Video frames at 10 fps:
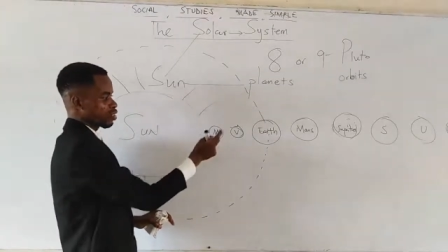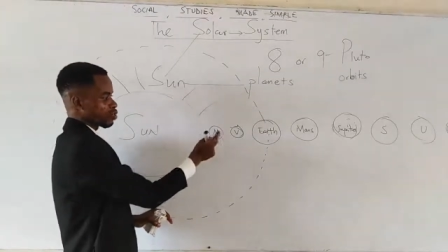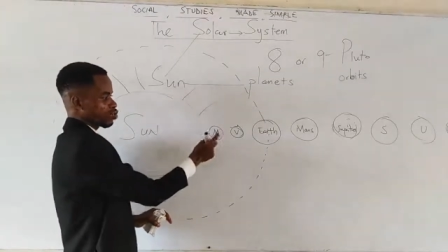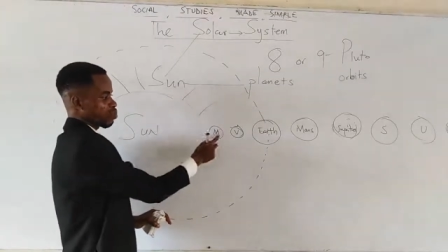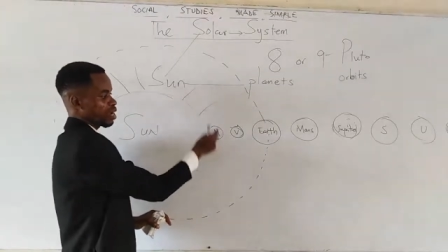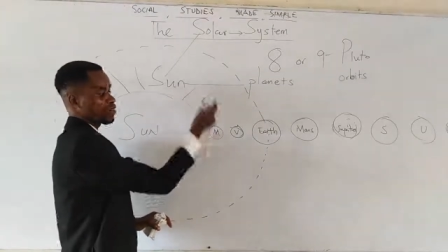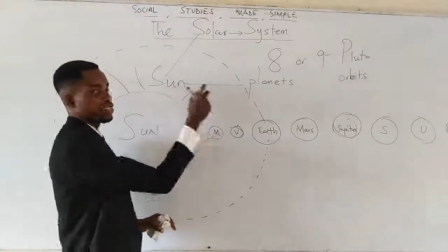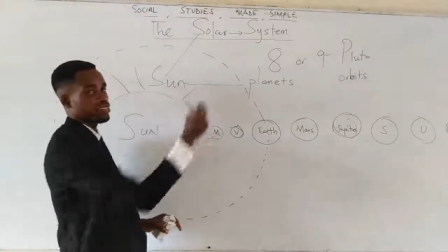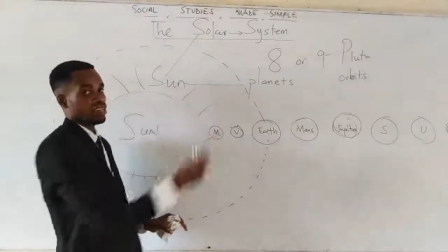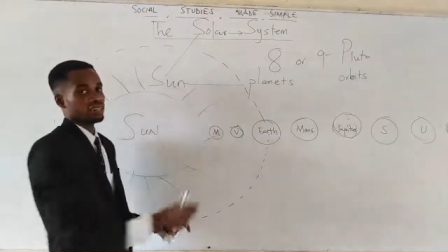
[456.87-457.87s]
So
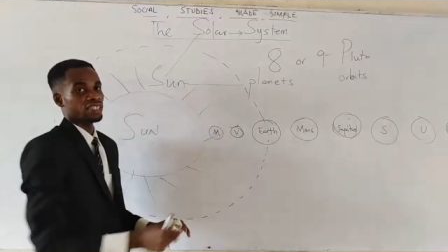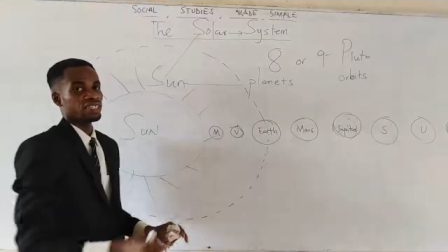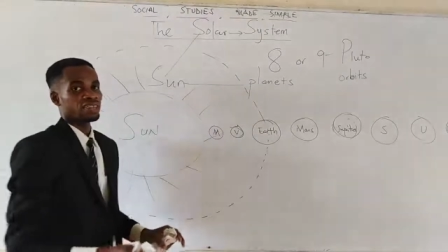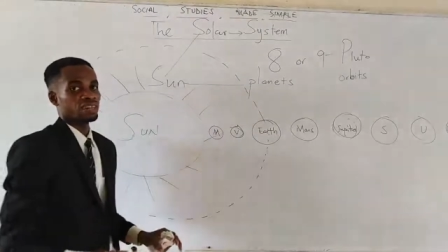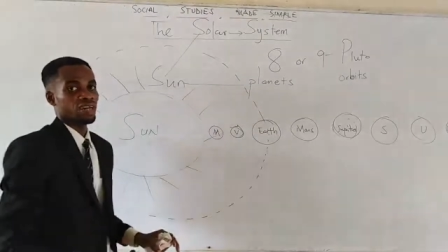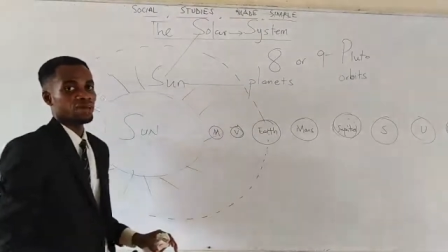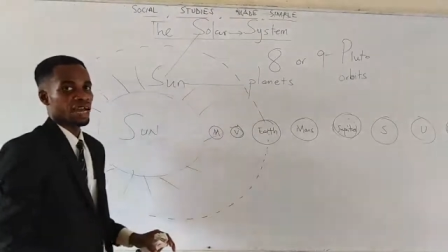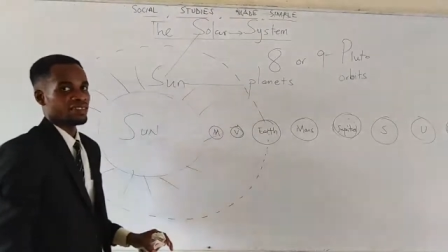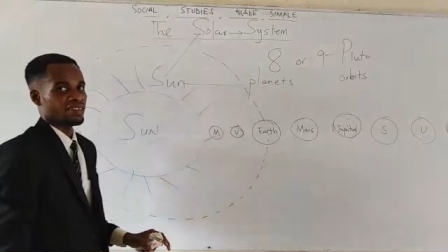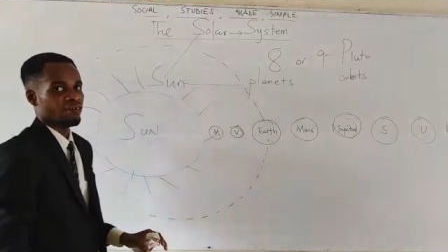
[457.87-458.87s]
Mercury is actually described
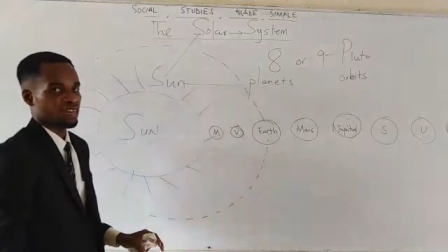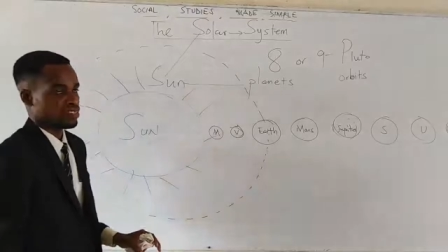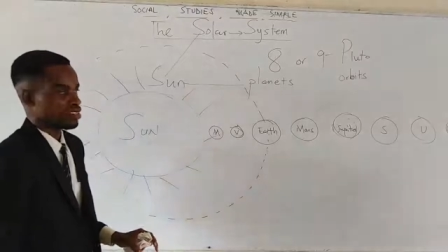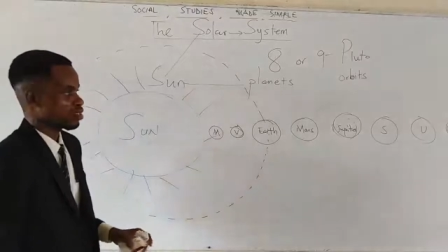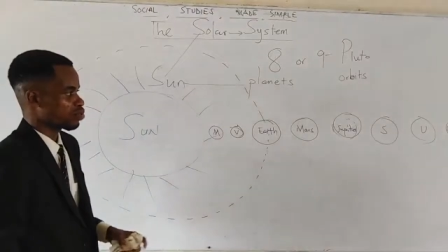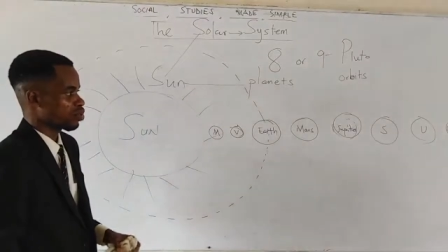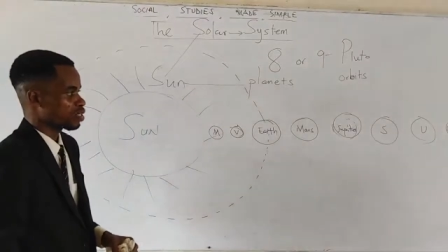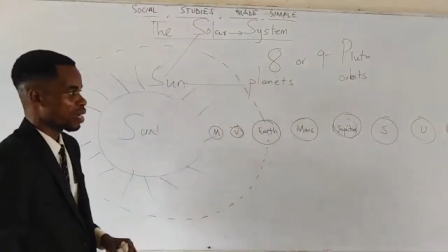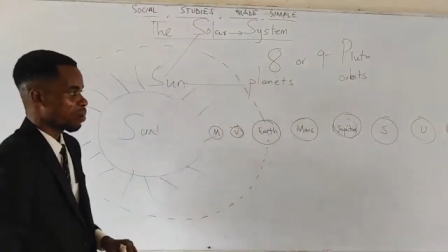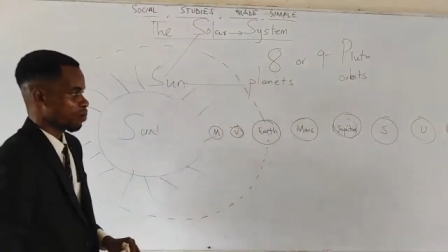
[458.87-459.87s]
as the fastest
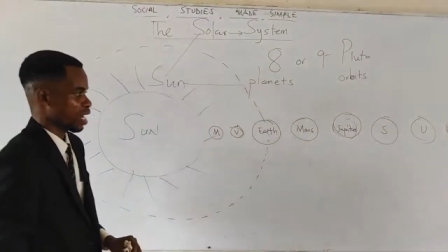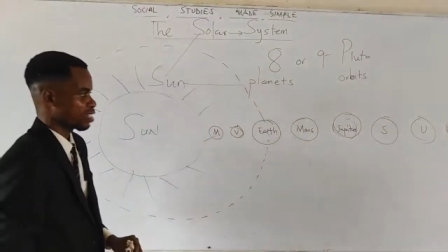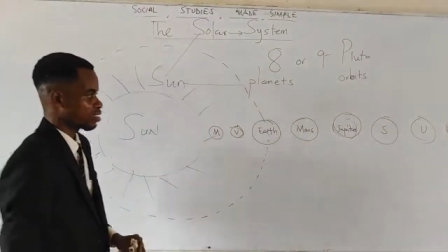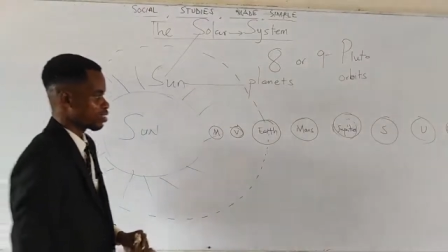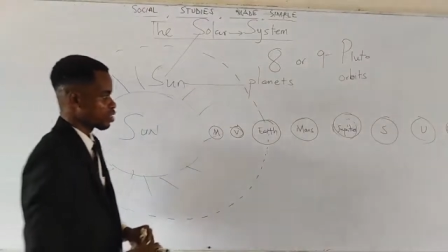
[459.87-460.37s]
planet.